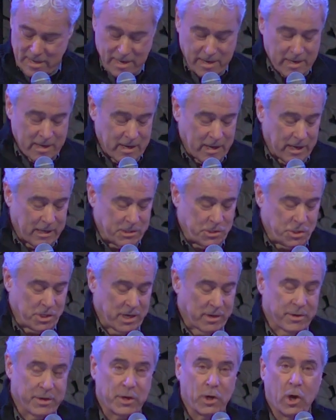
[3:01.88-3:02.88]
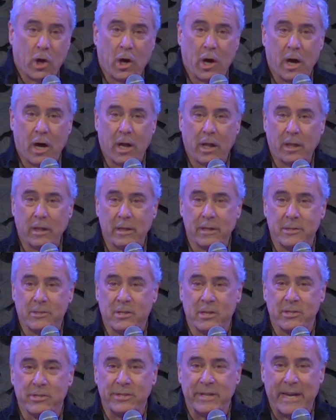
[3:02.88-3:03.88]
Uh, Gerad Hall is
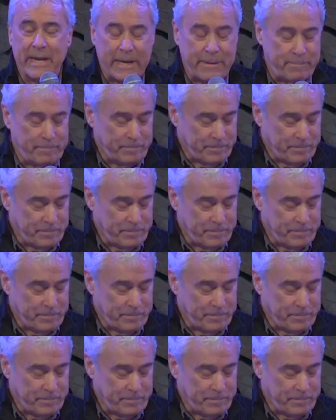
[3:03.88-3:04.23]
his name.